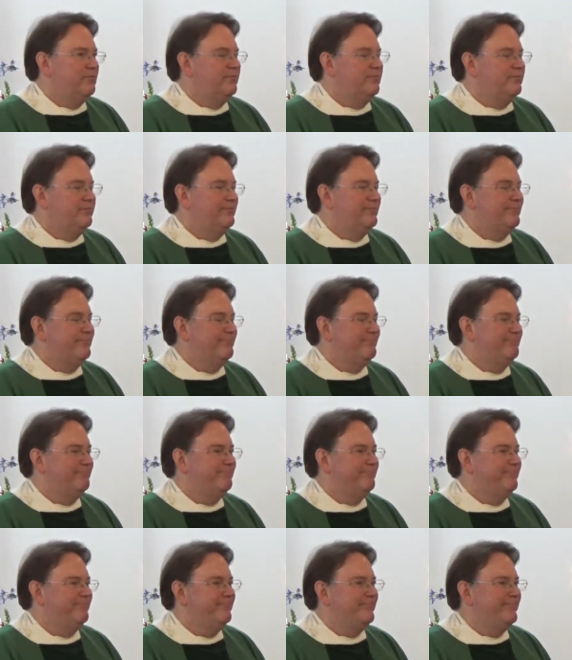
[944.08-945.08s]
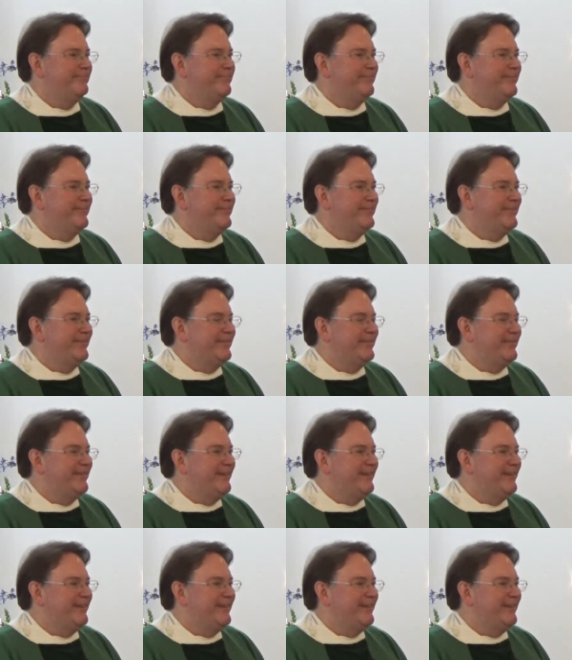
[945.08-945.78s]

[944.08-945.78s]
No one is speaking in this clip.